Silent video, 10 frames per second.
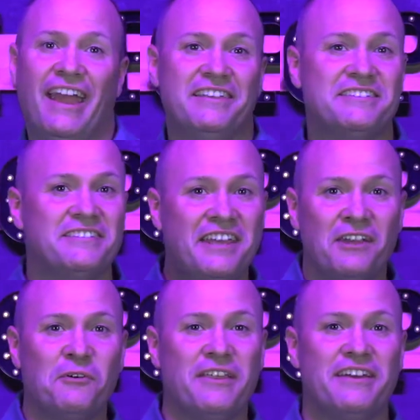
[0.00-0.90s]
and
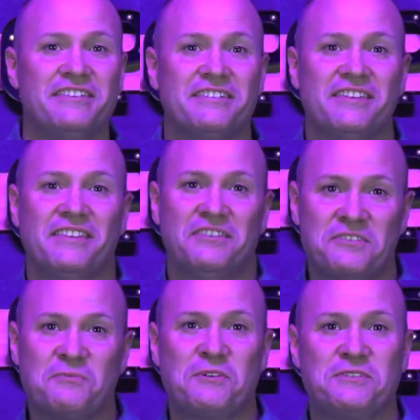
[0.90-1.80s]
sing with us
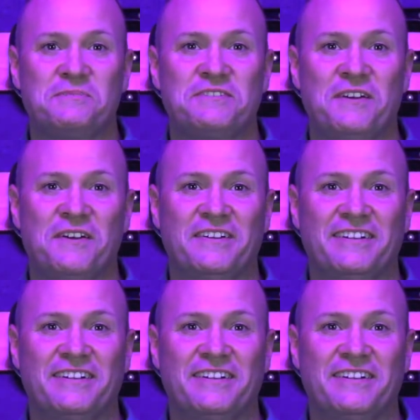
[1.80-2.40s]
this worship song.